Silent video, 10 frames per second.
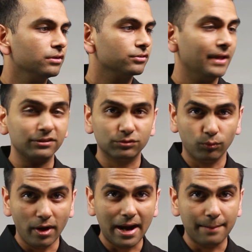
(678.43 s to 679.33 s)
So that's
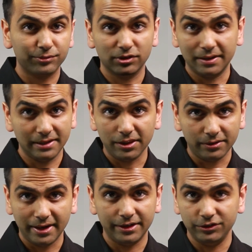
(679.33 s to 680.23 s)
one option. On the
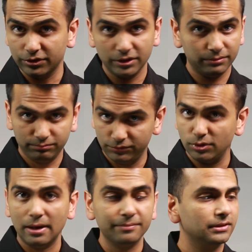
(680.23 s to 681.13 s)
other hand, you could
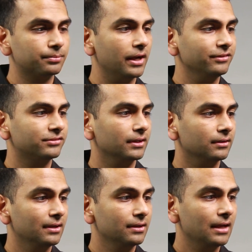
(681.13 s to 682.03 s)
do M C
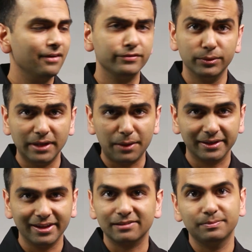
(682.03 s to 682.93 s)
pricing, have no
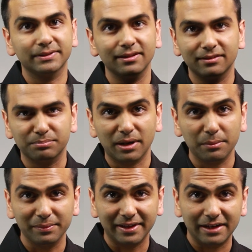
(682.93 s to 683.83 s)
deadweight loss, but then they're
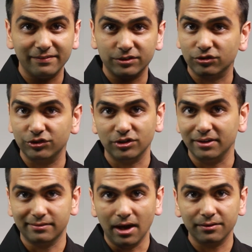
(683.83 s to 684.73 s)
probably going to eventually
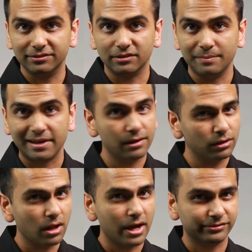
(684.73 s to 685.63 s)
shut down because they're making
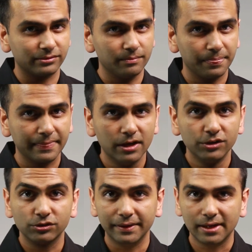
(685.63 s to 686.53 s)
a loss.
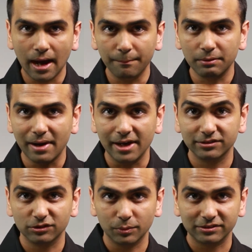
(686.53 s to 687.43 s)
So the
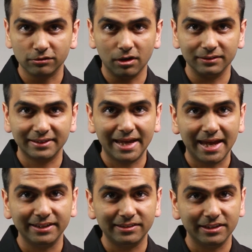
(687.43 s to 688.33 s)
compromise is what's called
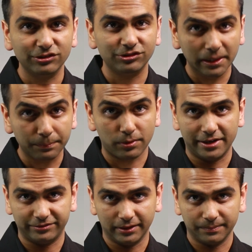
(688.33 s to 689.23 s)
A T C
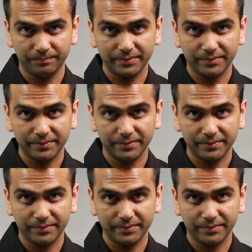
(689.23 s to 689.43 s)
pricing.